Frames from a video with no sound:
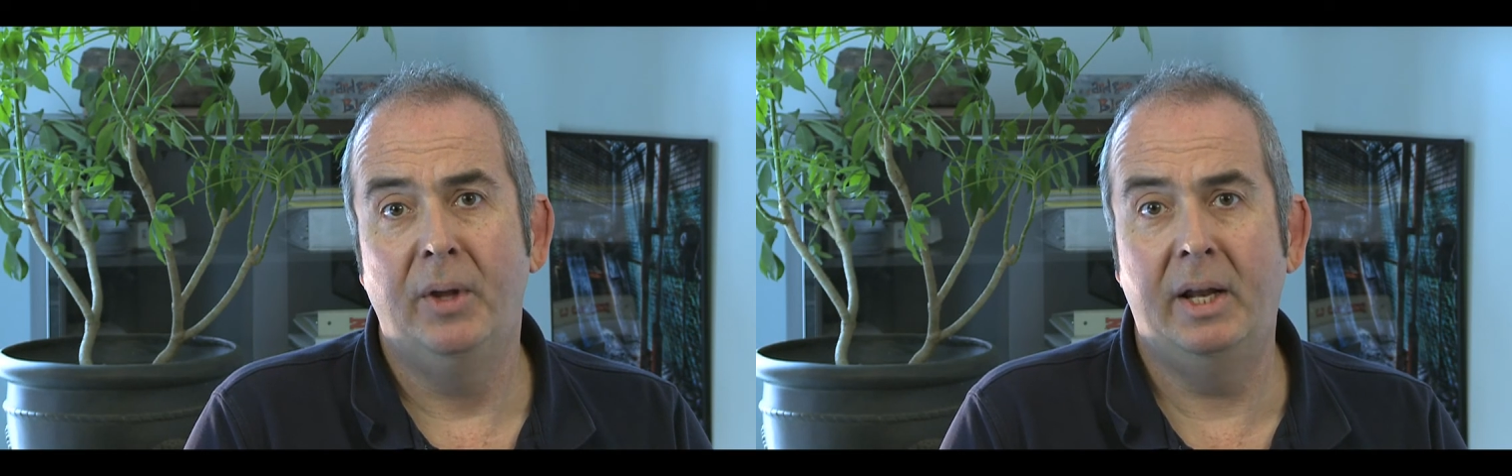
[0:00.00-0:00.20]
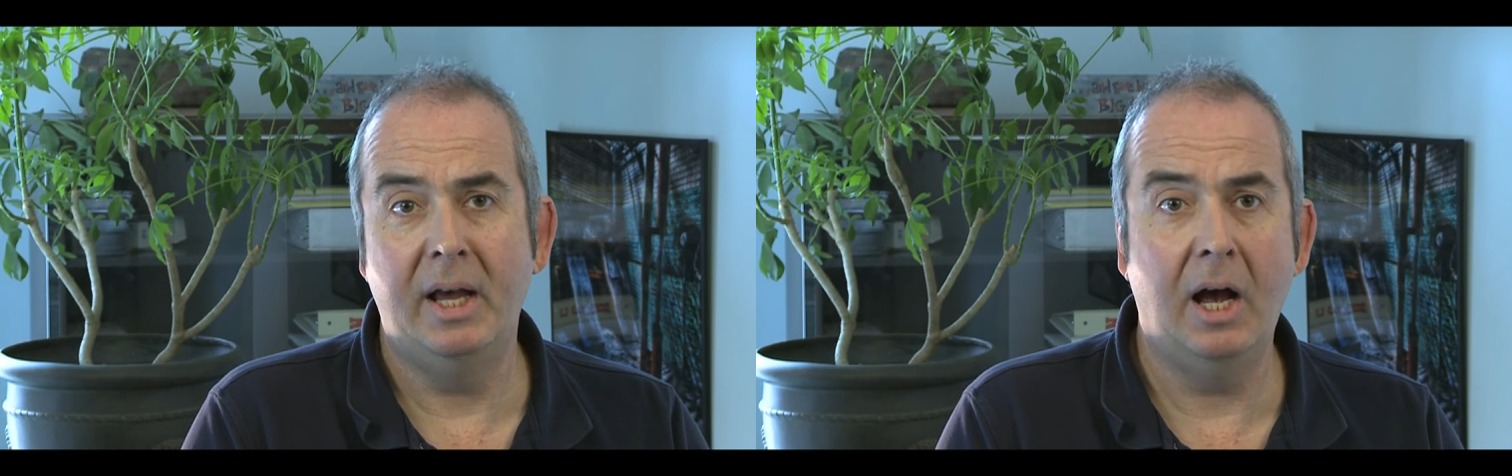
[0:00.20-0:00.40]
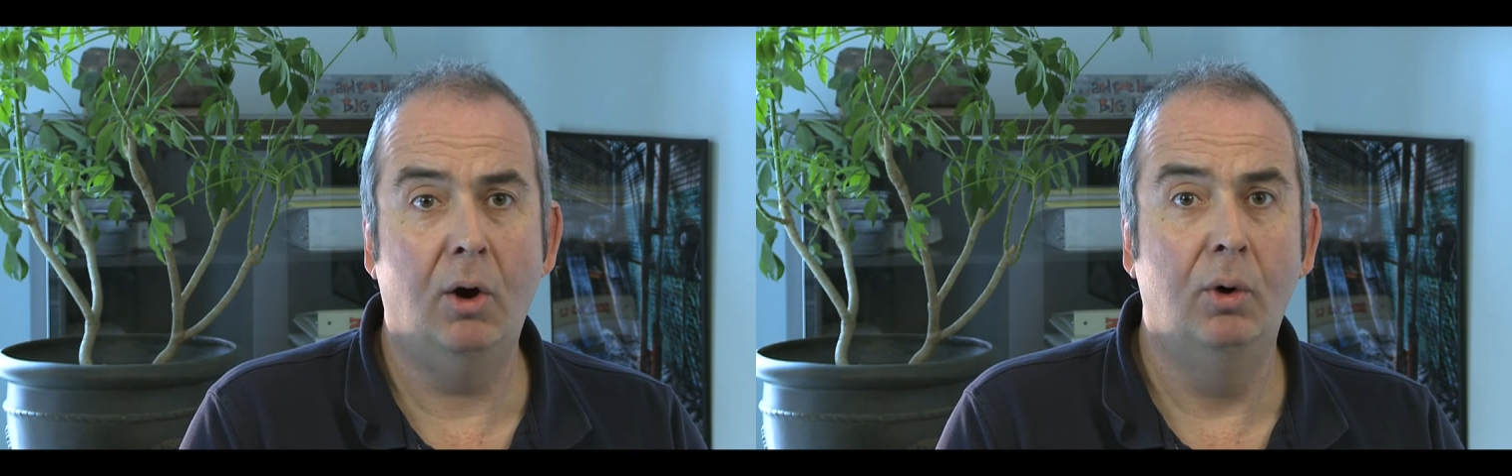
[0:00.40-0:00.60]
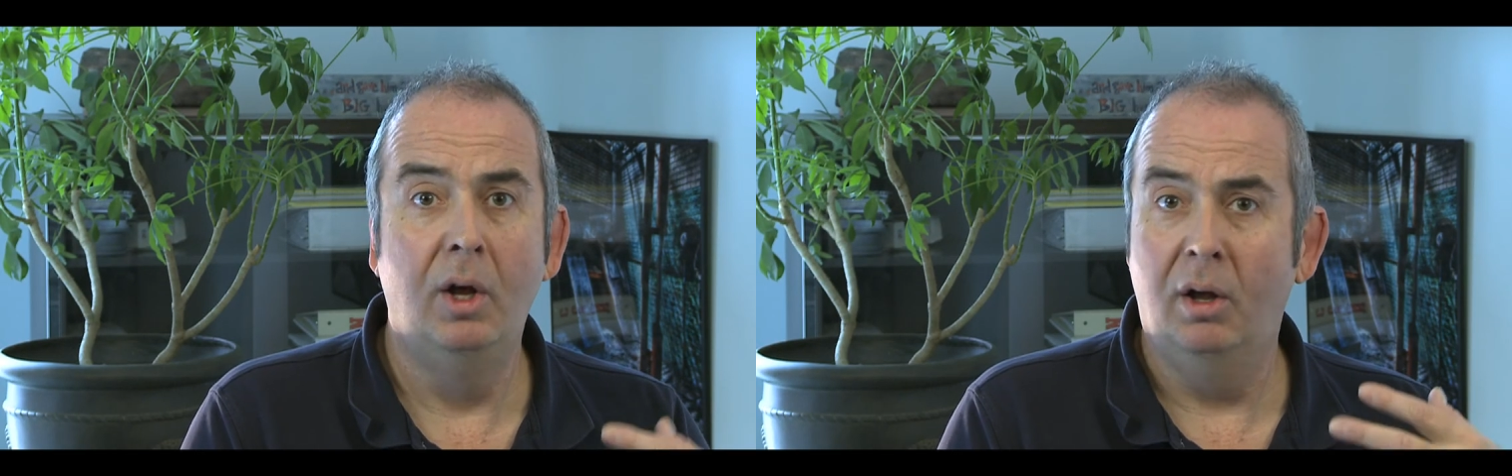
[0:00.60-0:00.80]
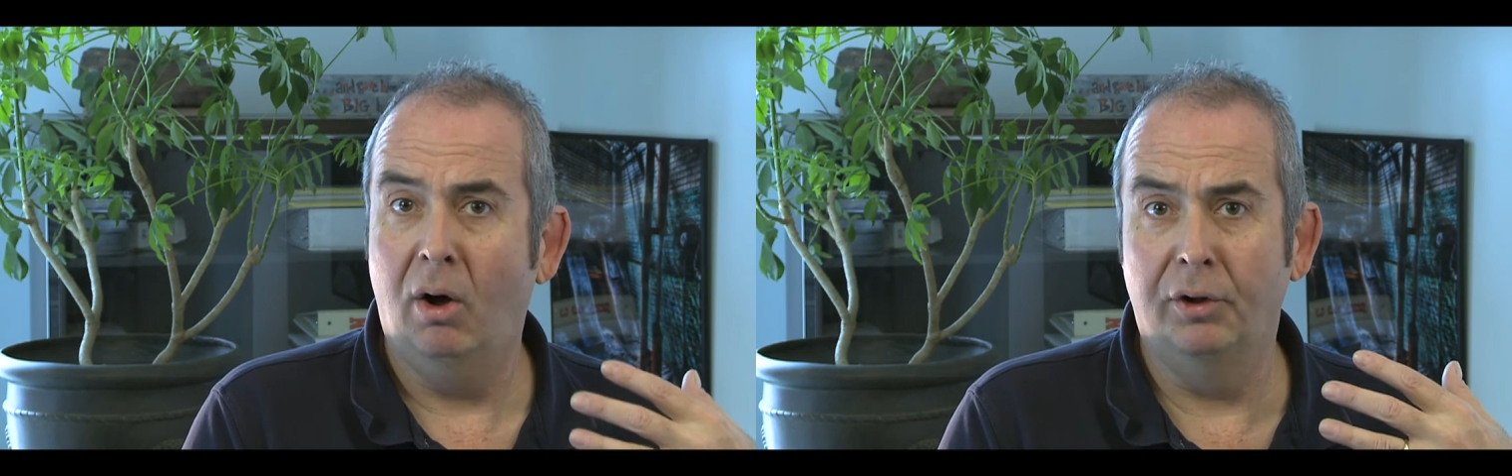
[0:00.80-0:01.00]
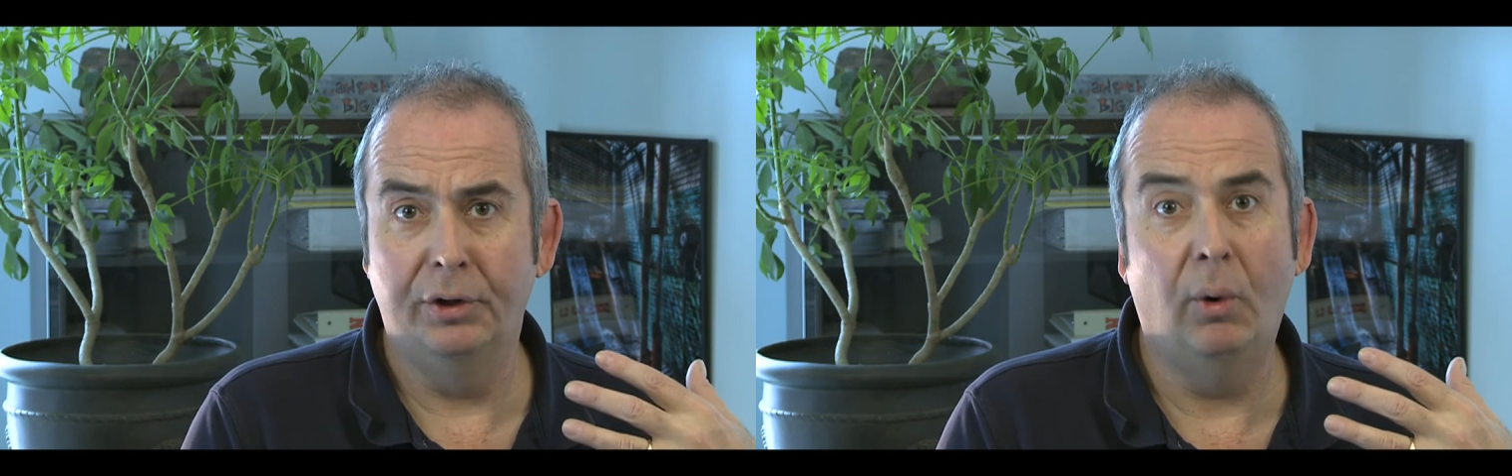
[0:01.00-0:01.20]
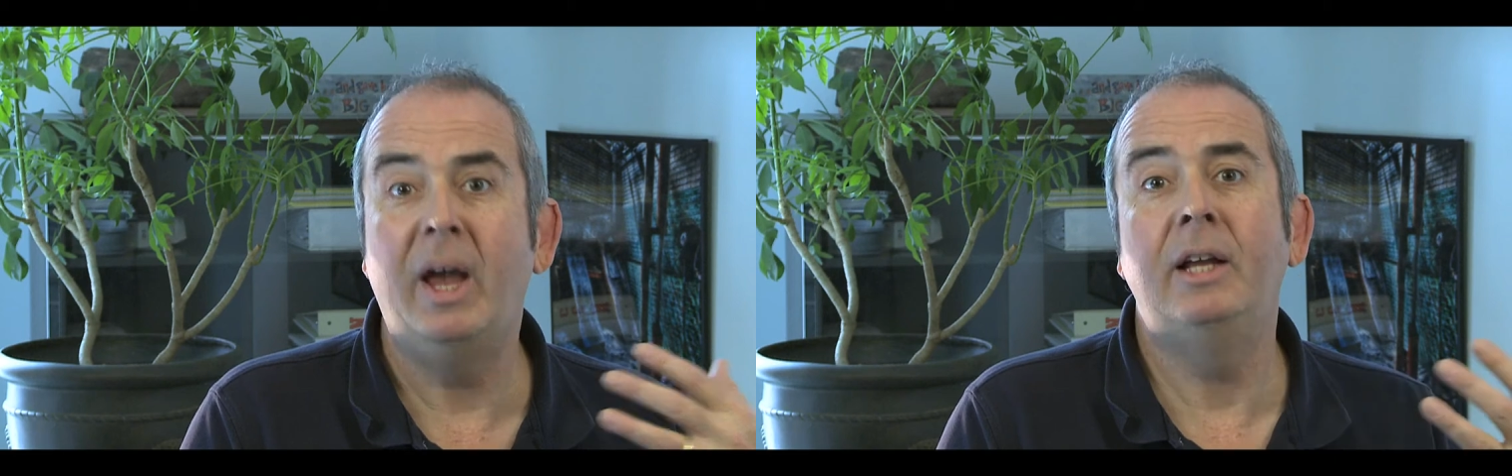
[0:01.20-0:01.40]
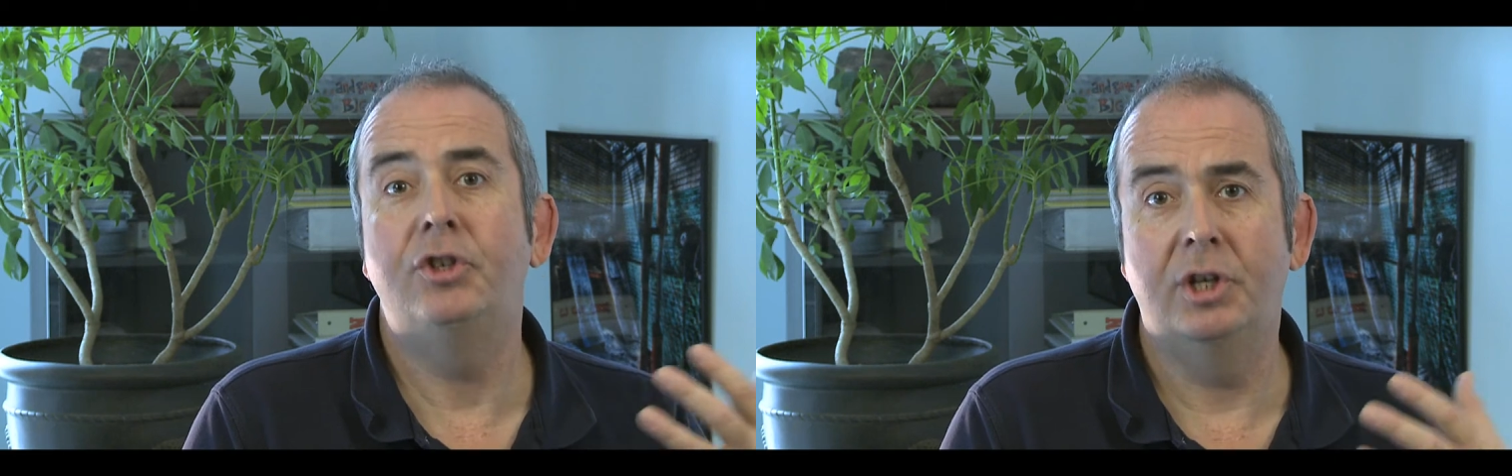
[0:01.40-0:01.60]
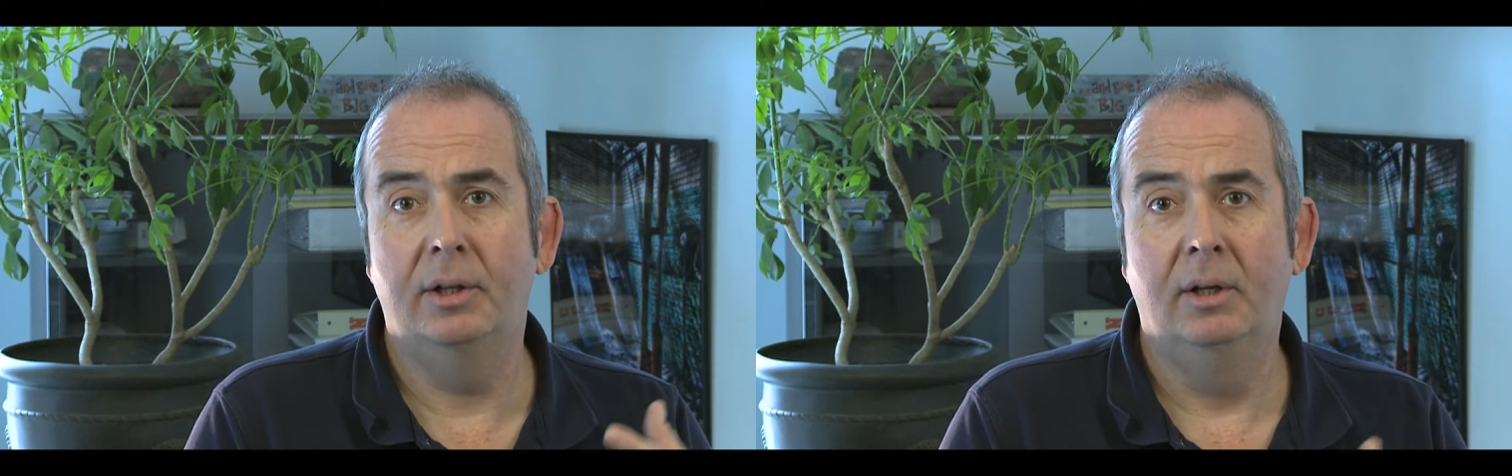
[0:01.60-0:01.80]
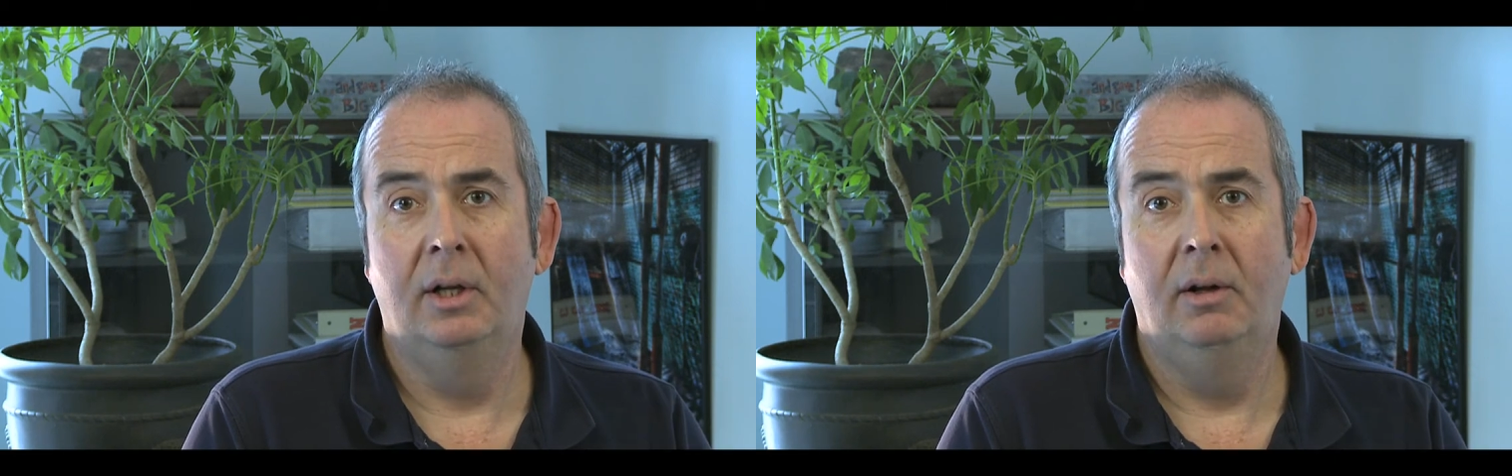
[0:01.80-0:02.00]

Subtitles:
and how, although ancient,